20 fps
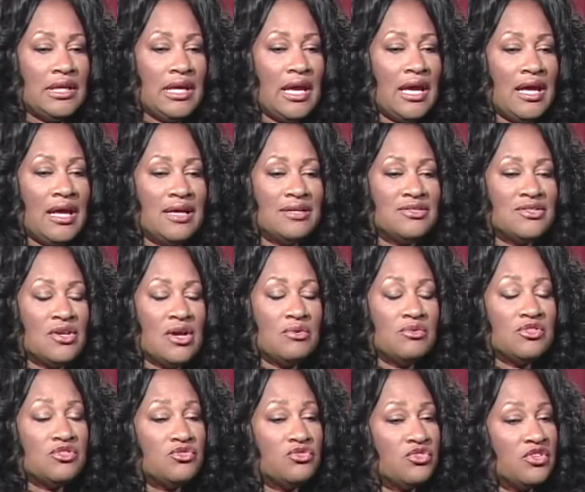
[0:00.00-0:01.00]
Yeah, so I
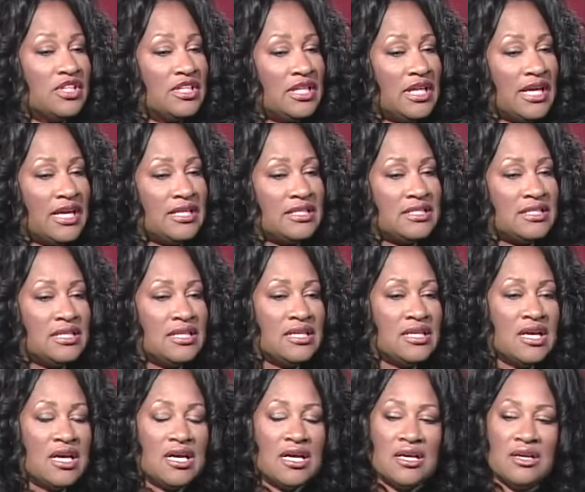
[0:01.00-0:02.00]
was
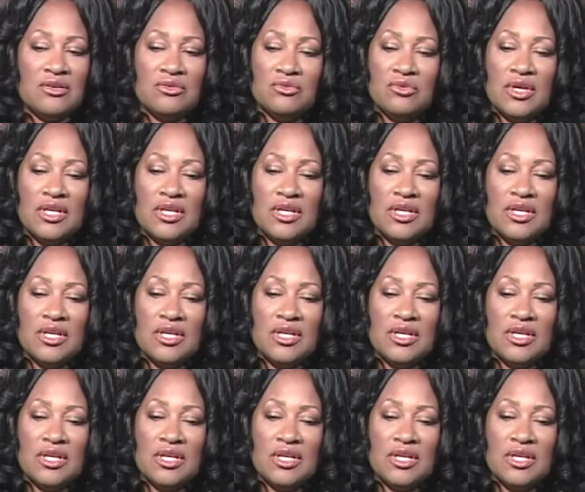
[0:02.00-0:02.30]
freelancing, uh, mm-hmm.